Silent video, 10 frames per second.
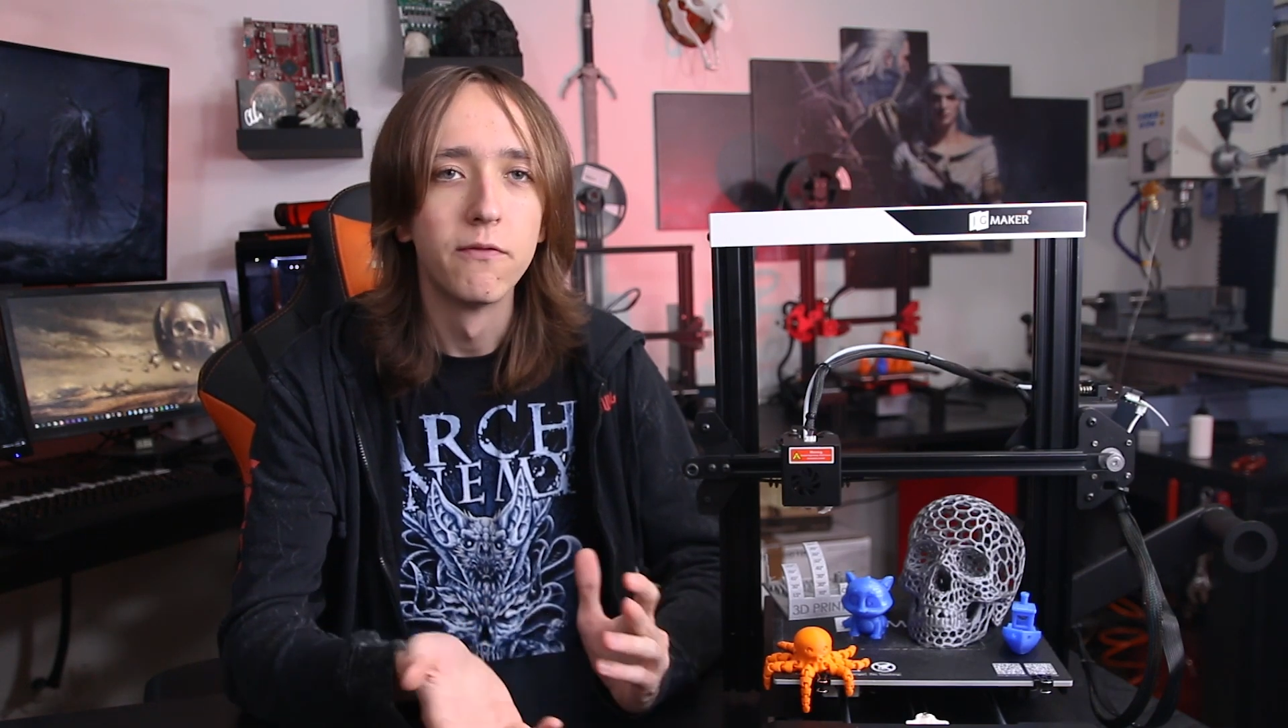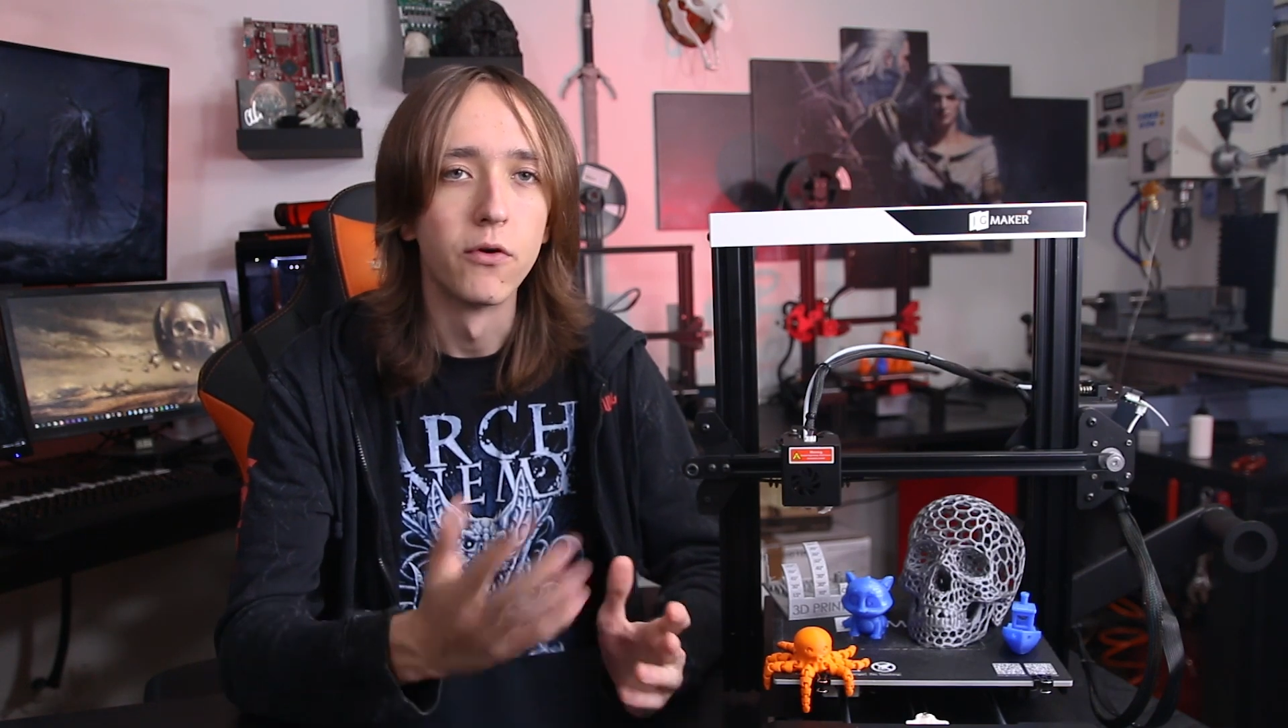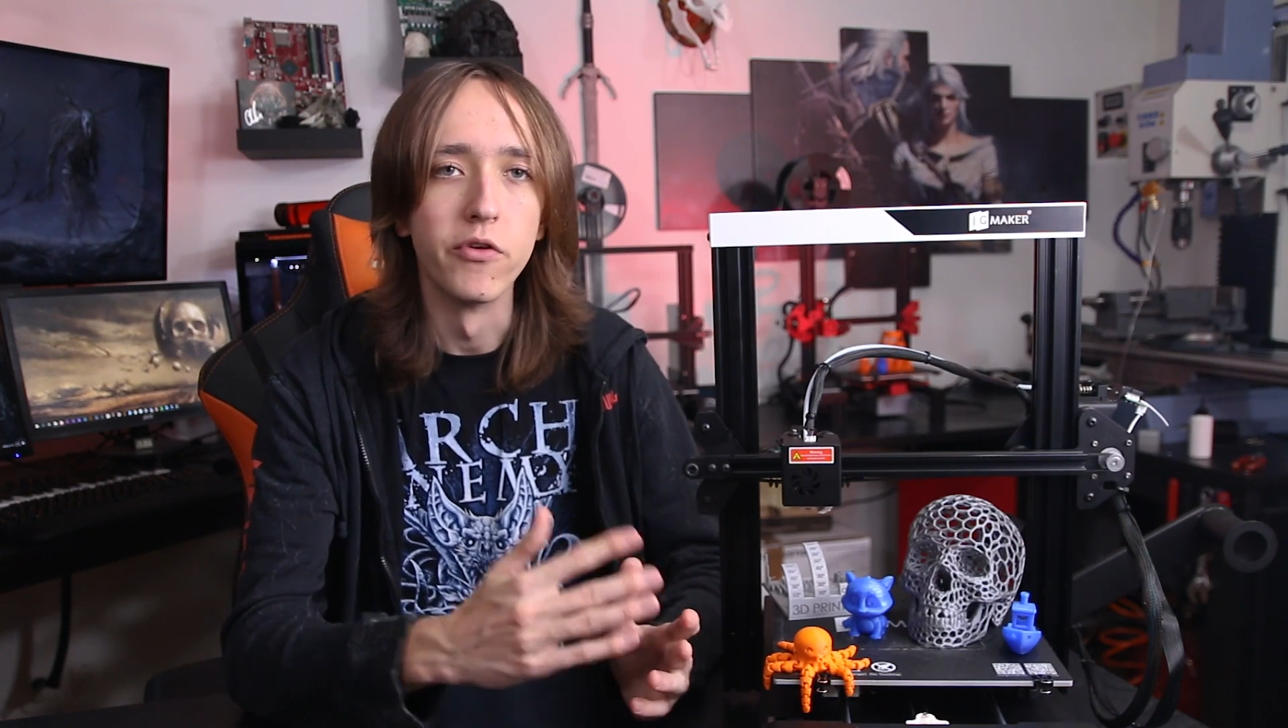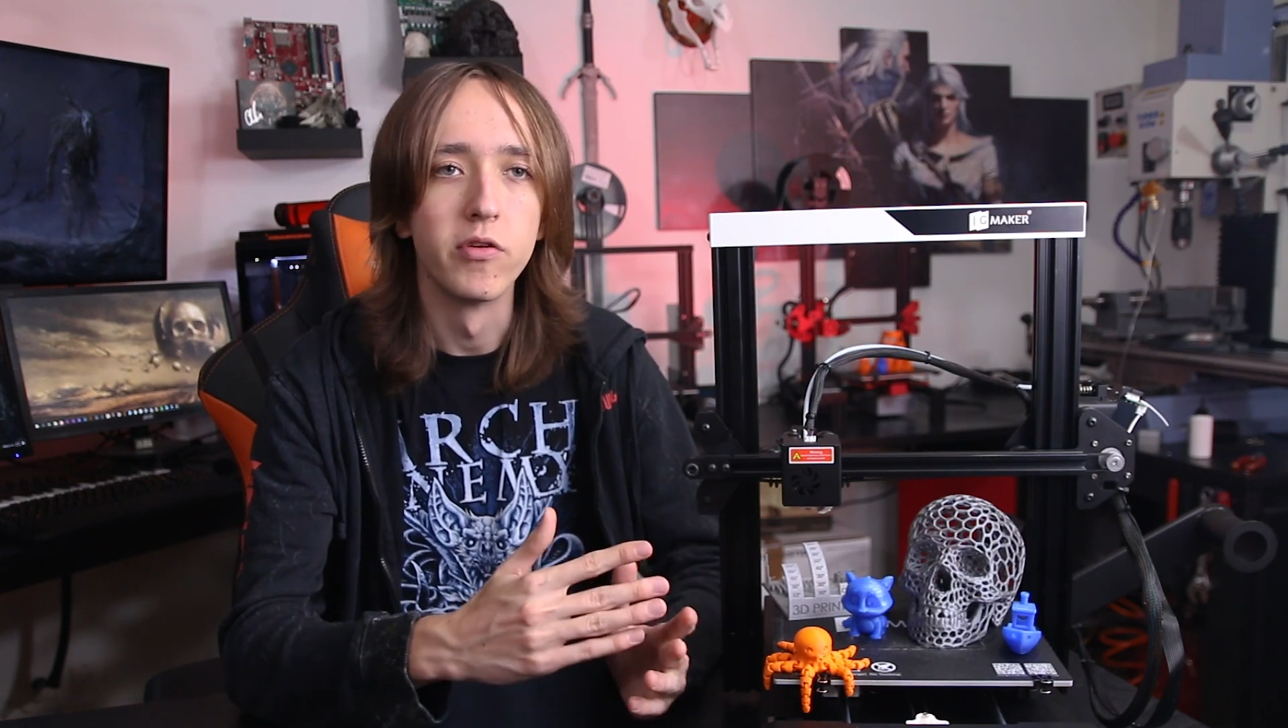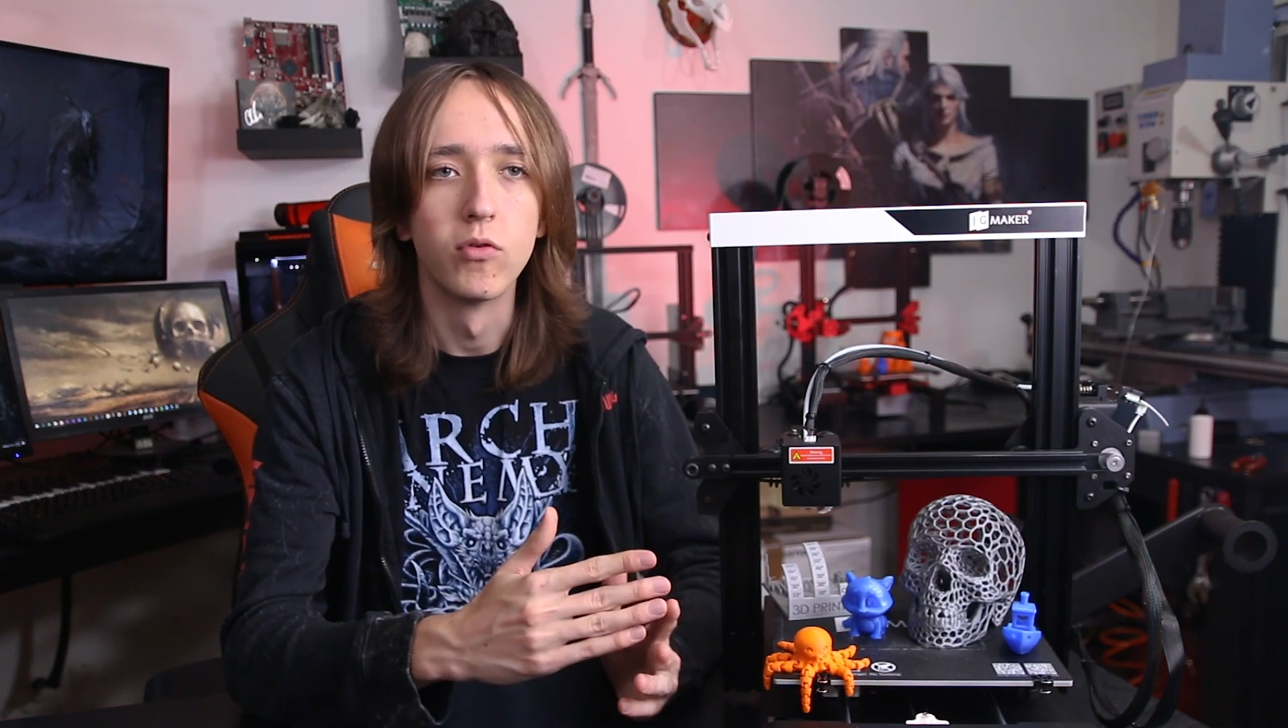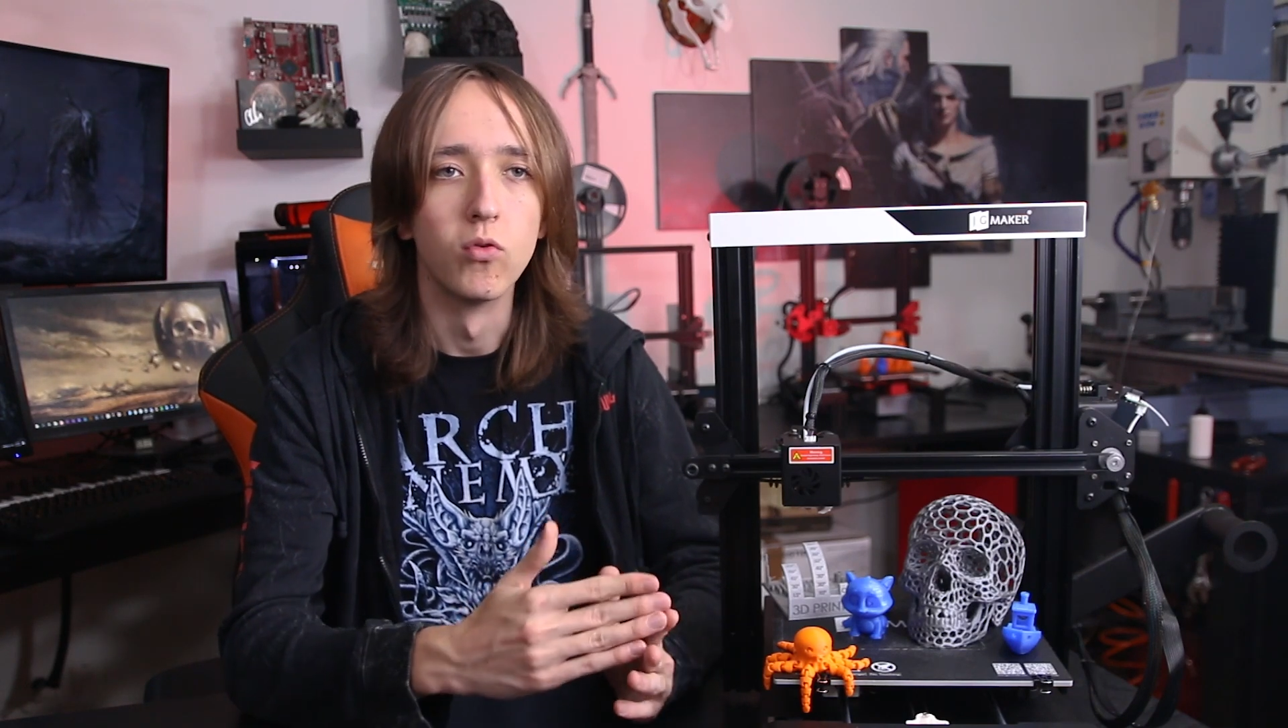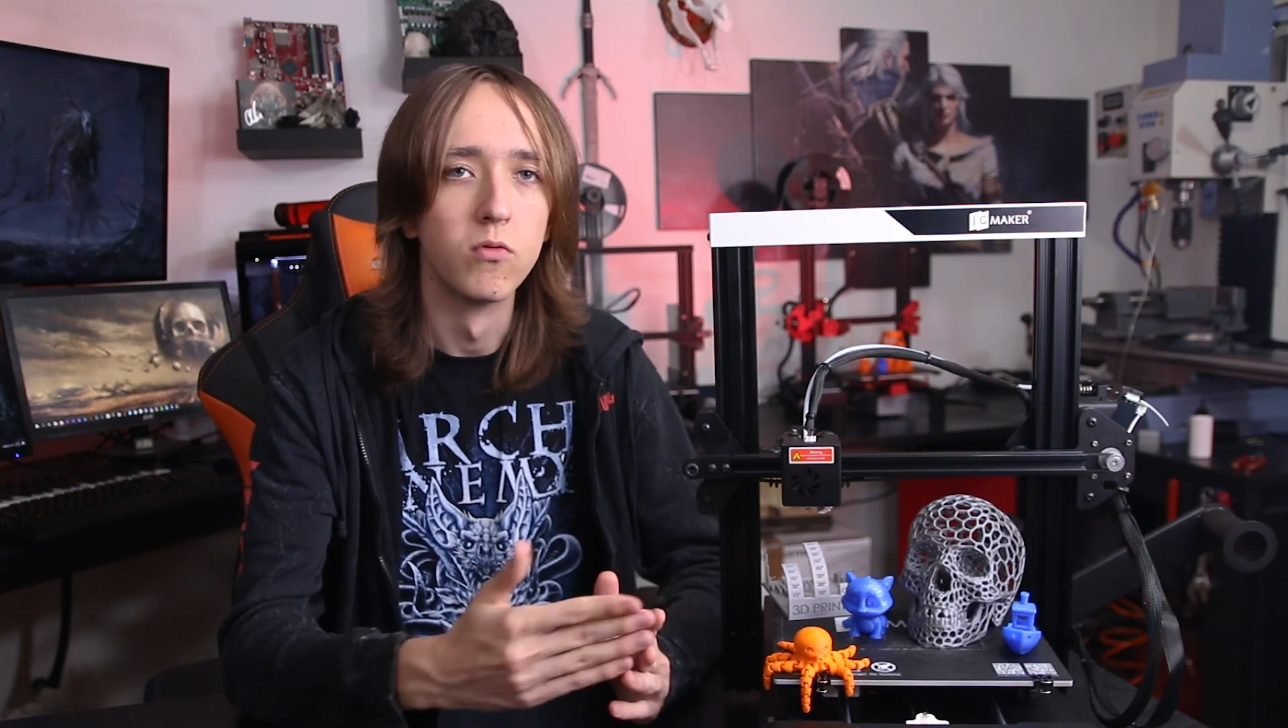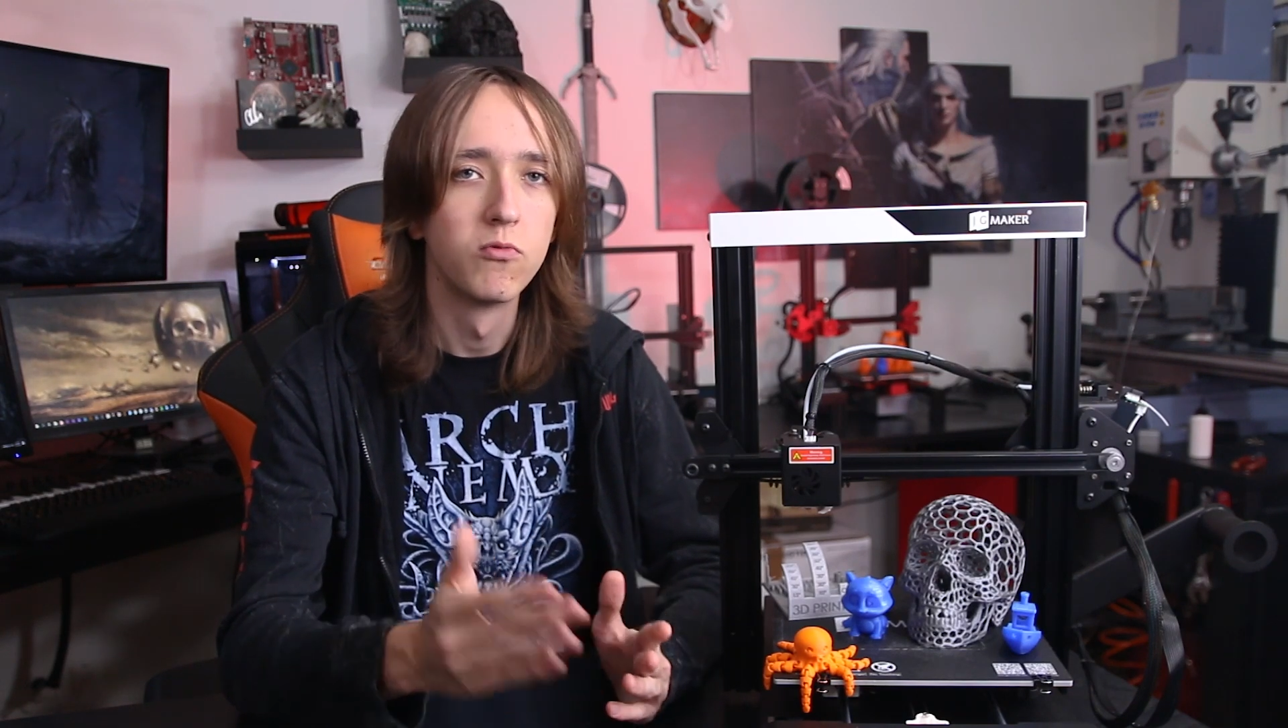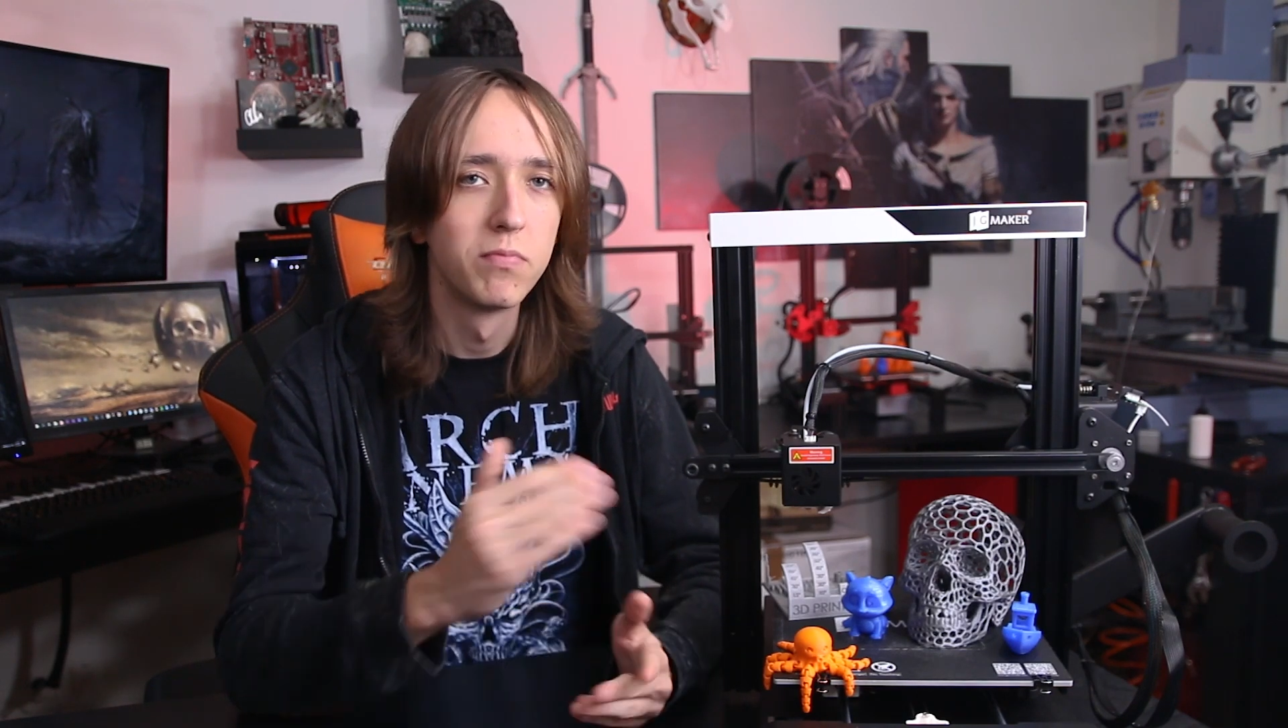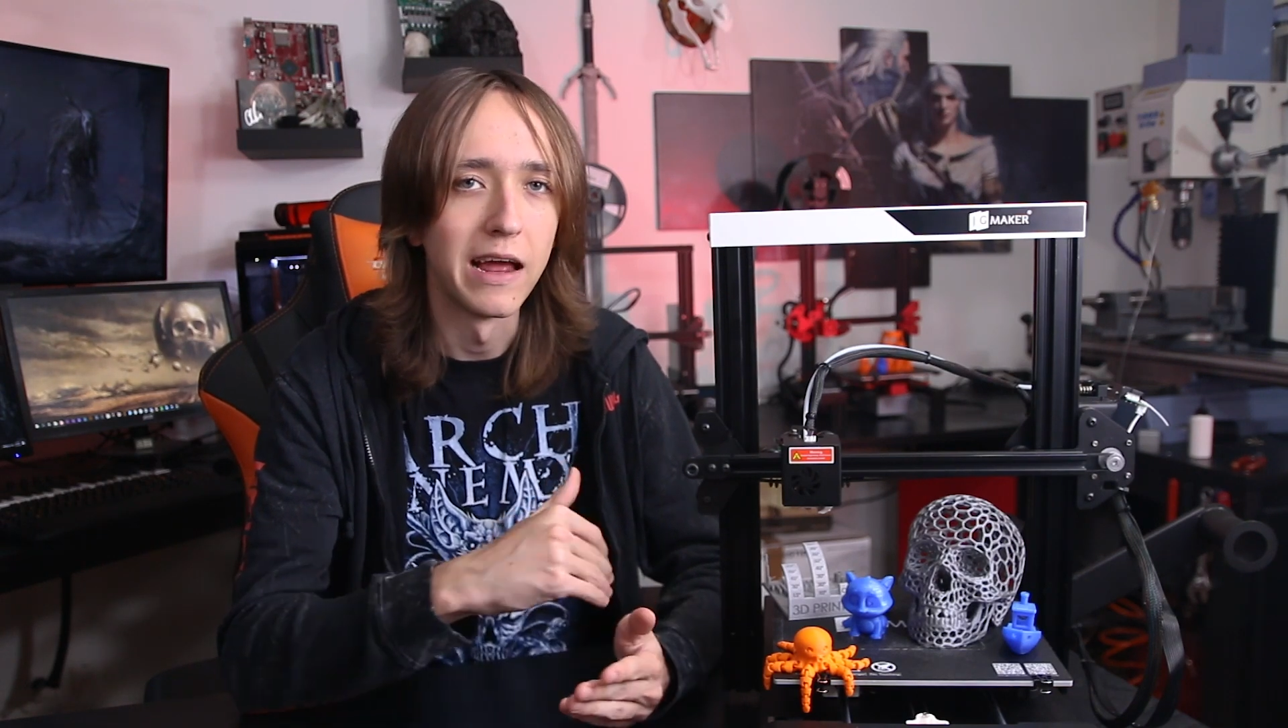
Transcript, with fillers: force you to